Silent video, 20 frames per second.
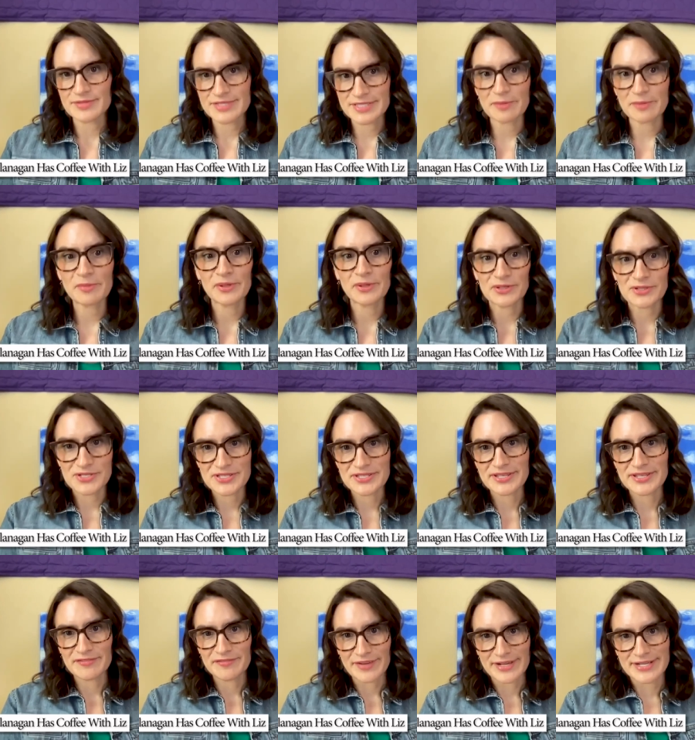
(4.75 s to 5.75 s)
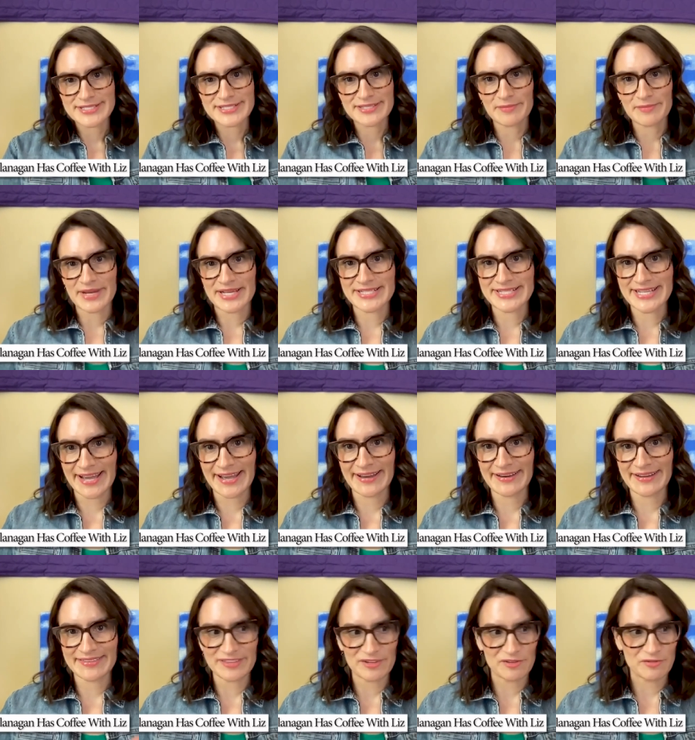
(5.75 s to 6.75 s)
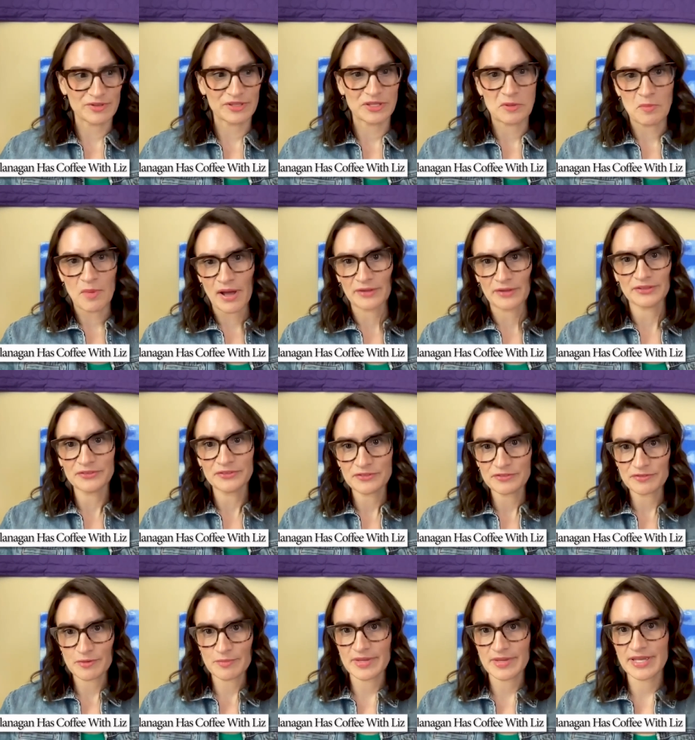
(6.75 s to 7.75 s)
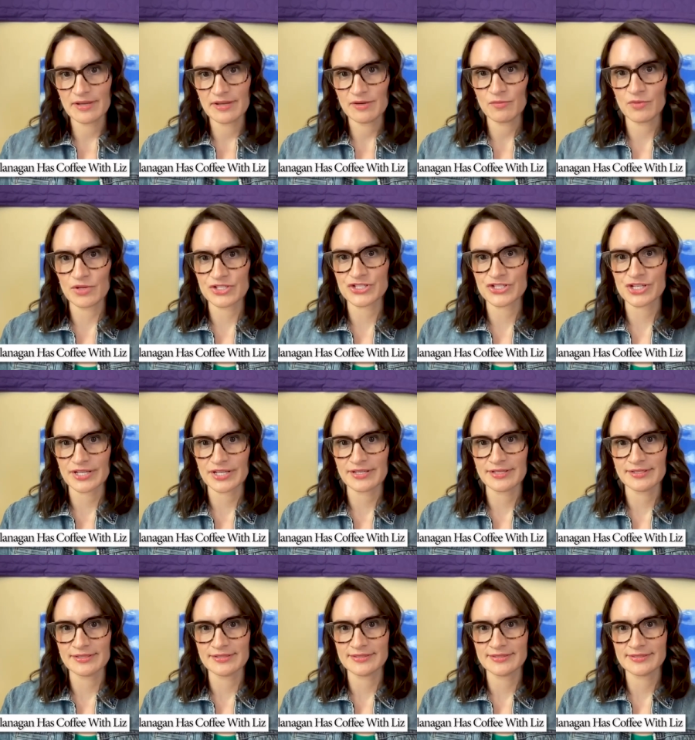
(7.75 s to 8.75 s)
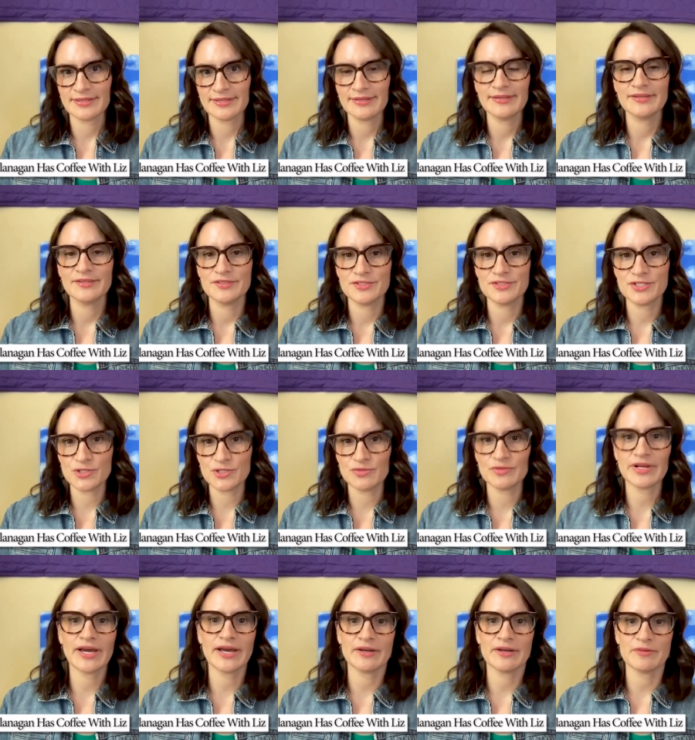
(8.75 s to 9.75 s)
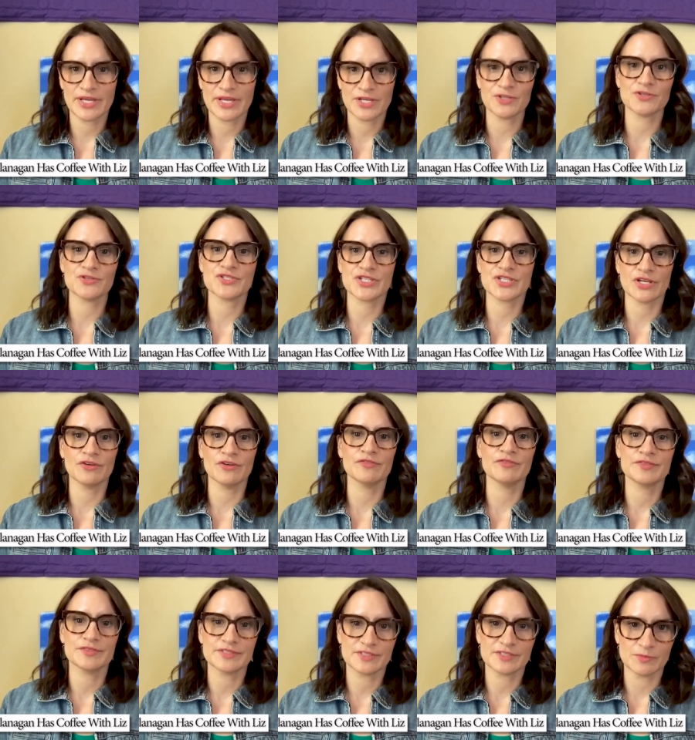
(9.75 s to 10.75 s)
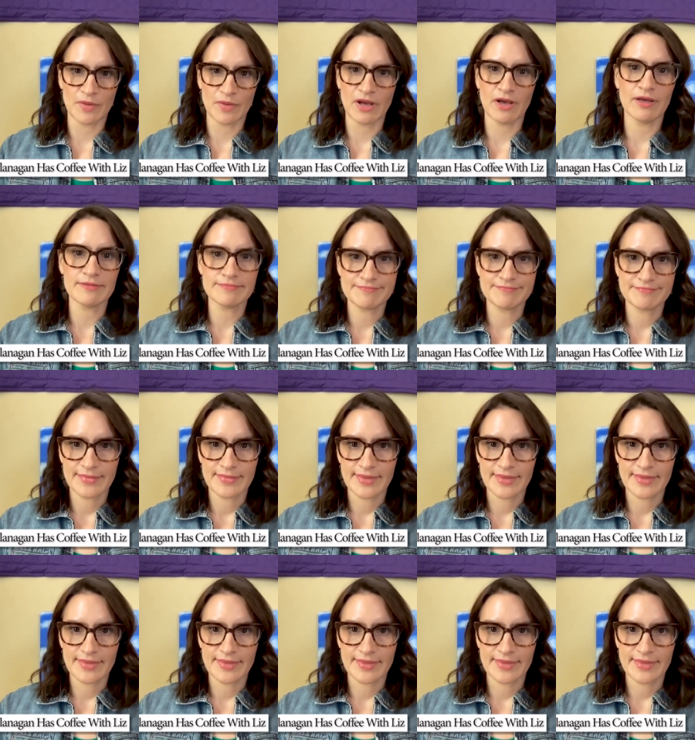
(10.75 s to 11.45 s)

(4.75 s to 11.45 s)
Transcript: similar to the advice that my dad, I think, really modeled for me, which is do not make yourself small.